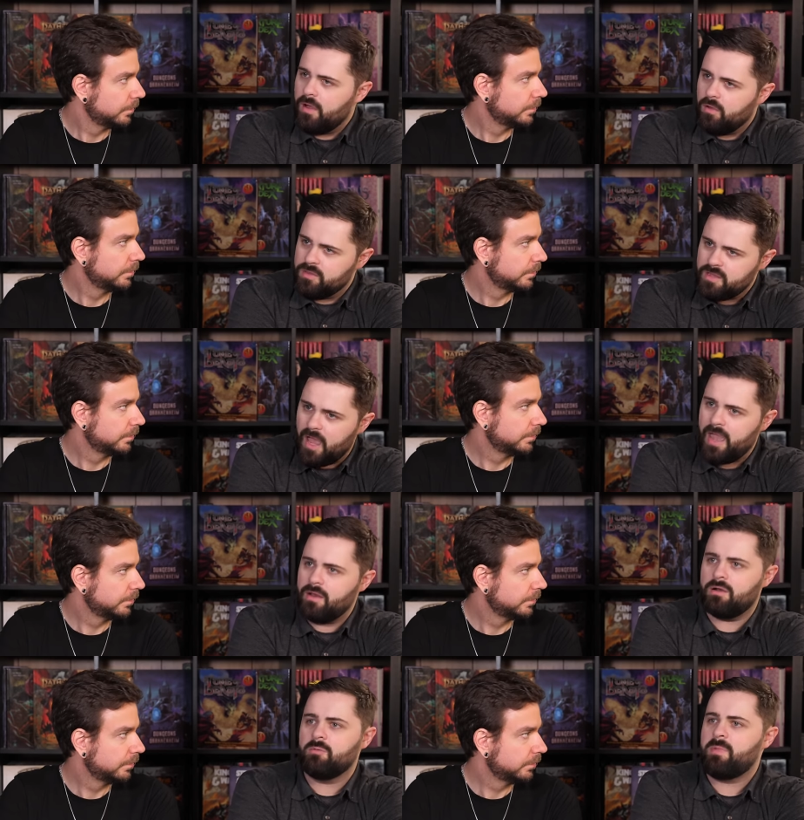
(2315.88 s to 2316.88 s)
Speaker 1: all died
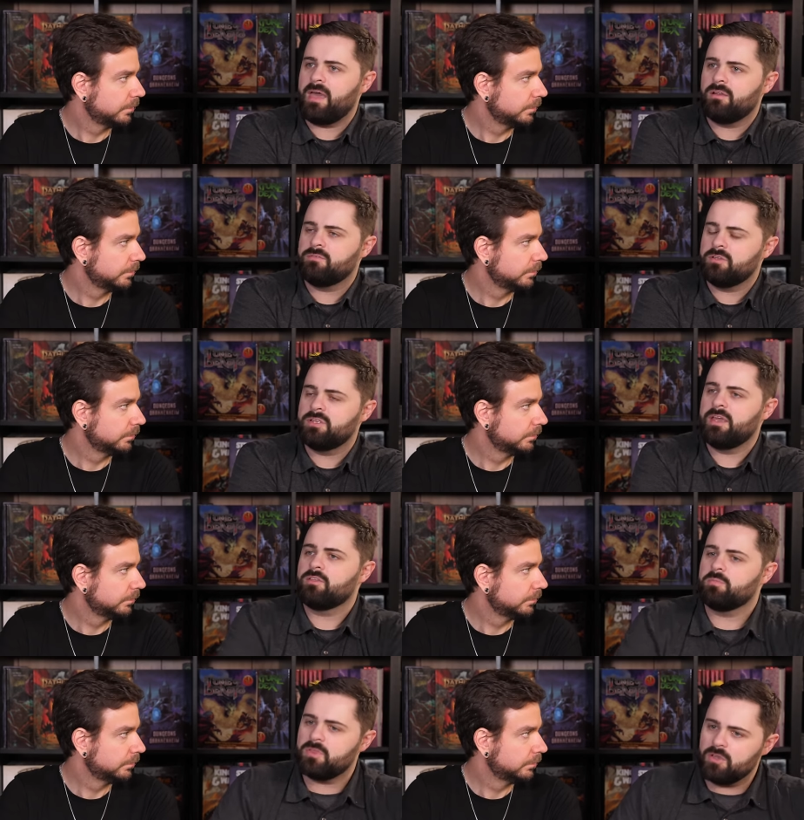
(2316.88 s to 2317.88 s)
on a battlefield
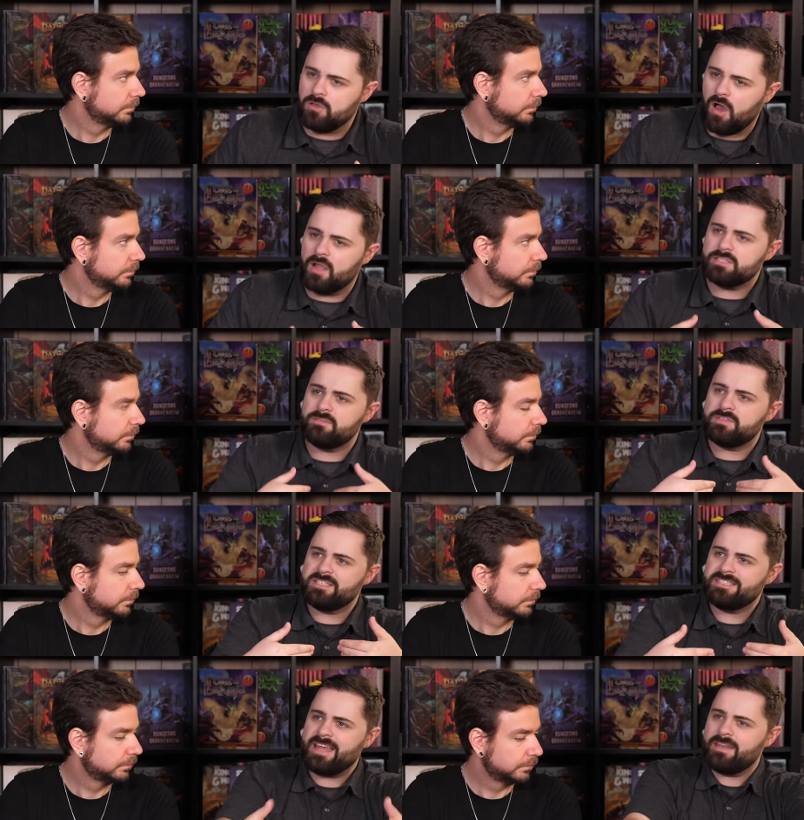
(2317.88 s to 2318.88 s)
together, but the gods have
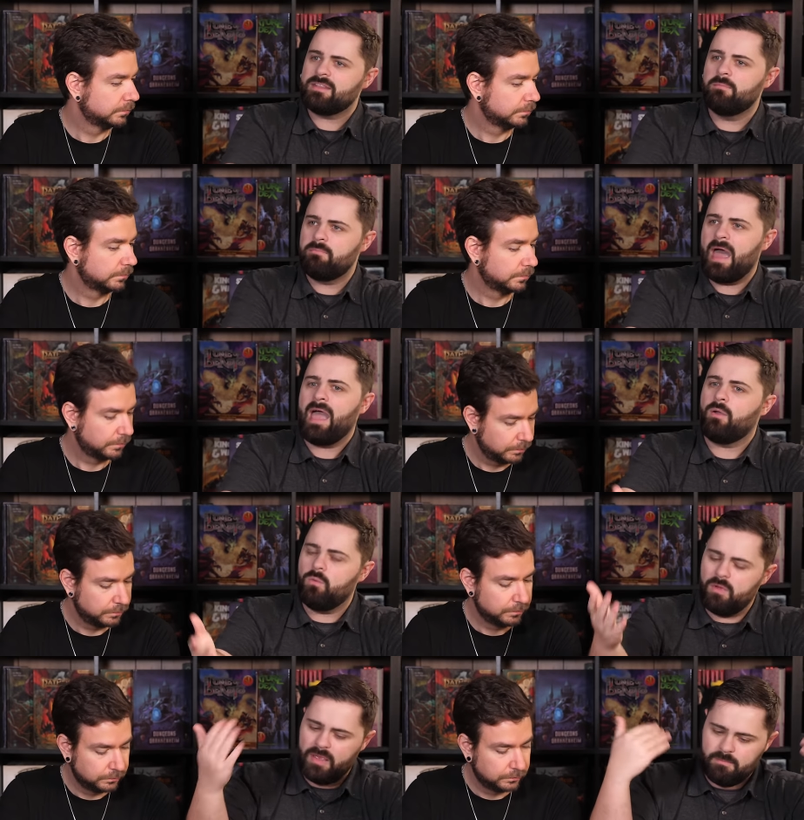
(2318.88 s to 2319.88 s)
sent them back
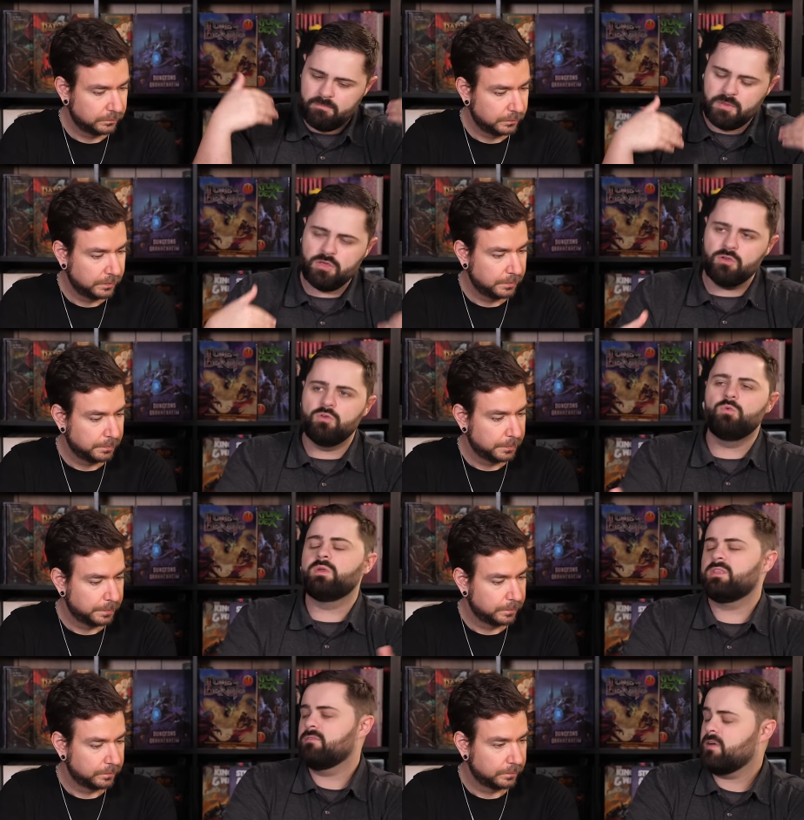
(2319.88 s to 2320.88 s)
imbued
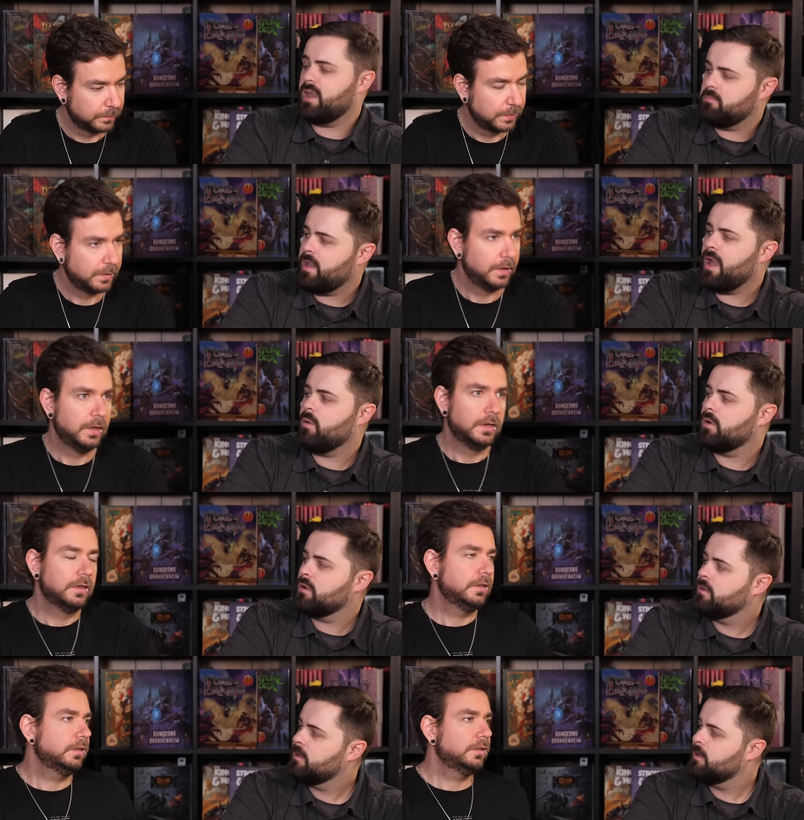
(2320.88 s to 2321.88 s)
with divine
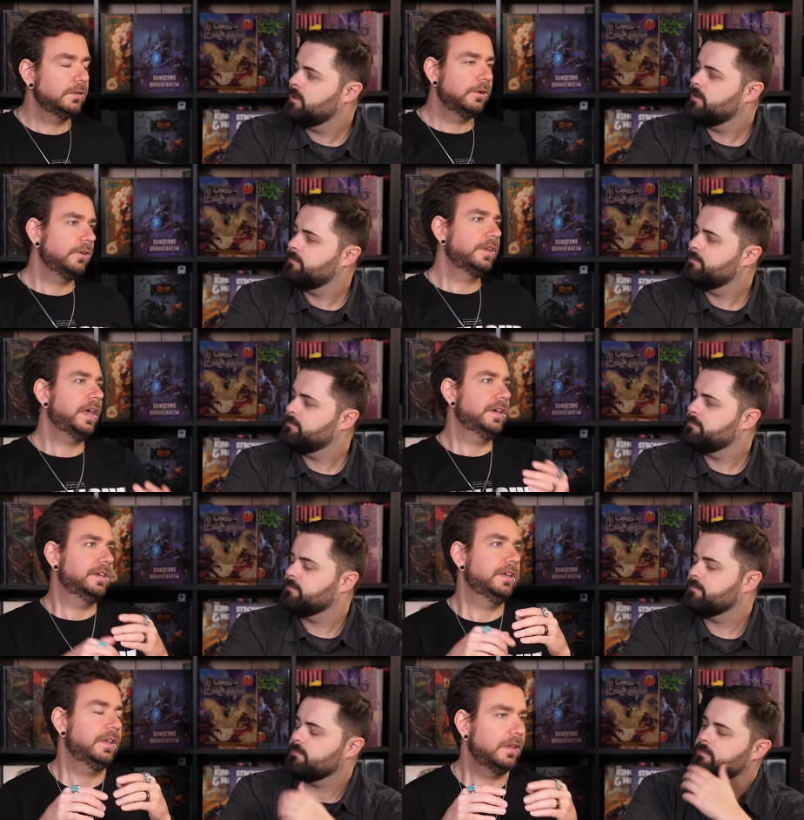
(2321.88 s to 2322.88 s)
power.
Speaker 2: You know,
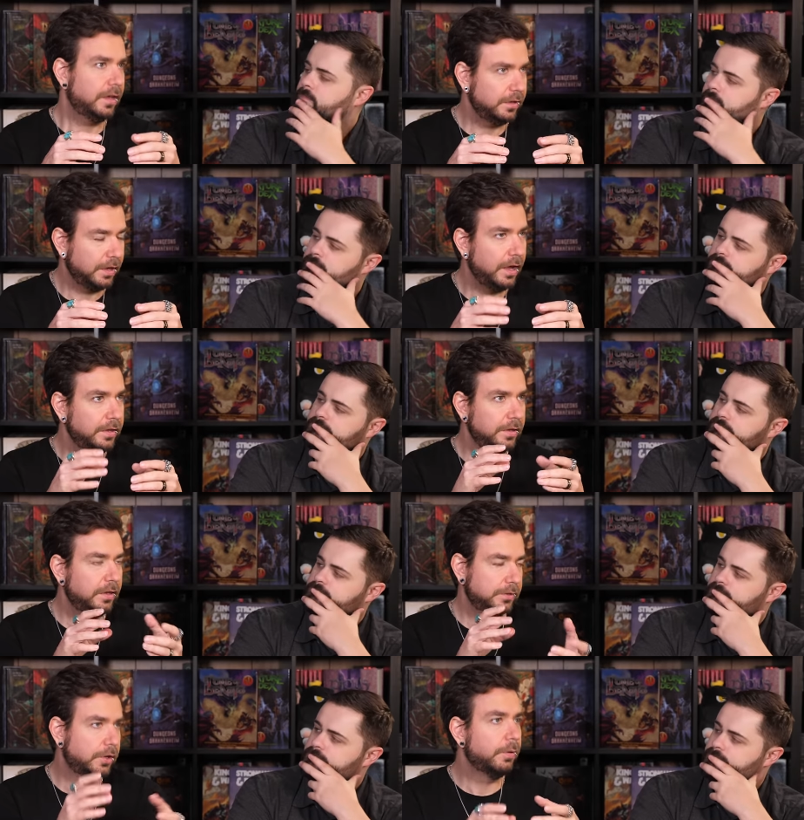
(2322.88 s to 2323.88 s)
okay, I, I
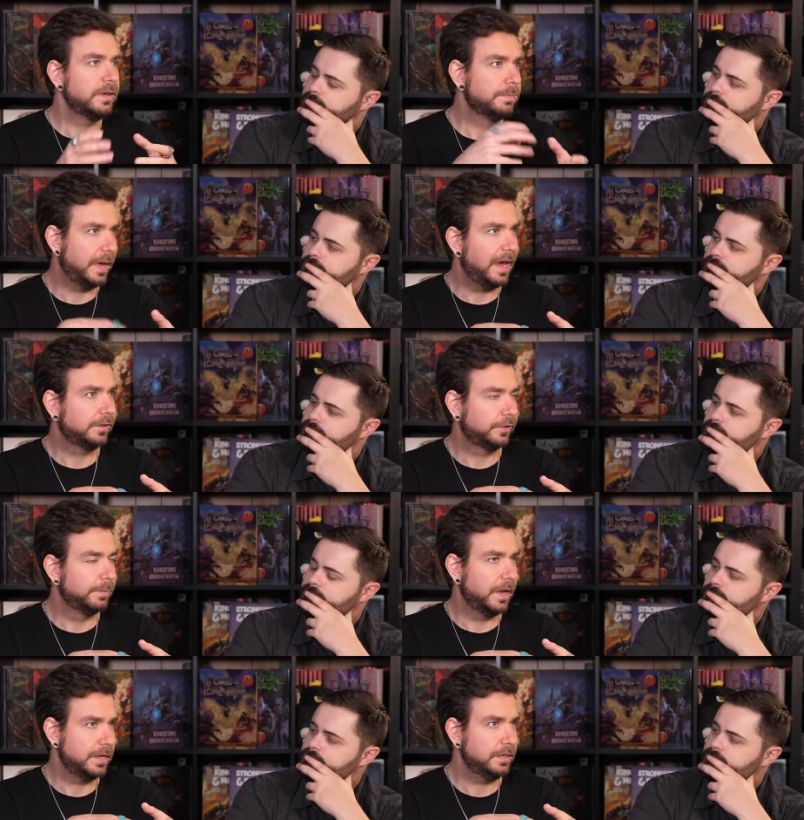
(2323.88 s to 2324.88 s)
going back to
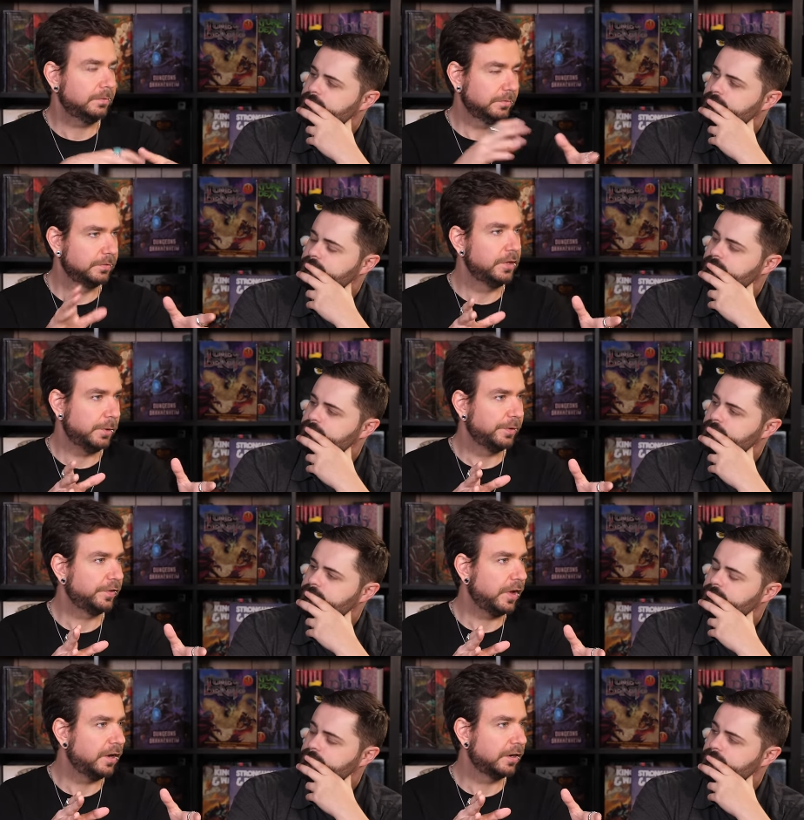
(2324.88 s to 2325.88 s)
my
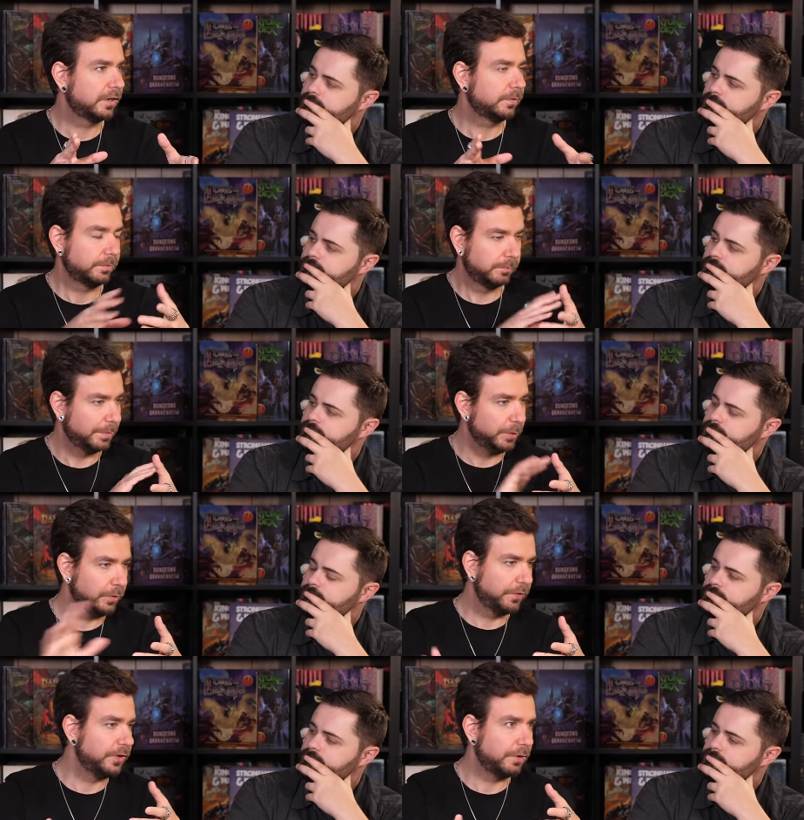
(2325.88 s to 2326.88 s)
Noah's Ark,
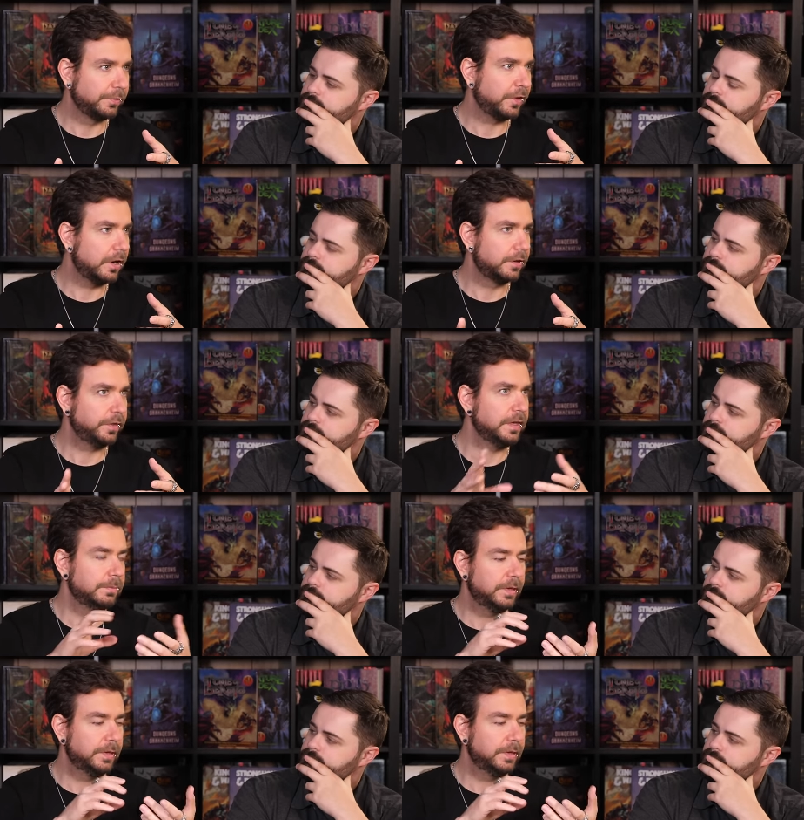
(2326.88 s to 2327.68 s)
remove the Noah's Ark theme,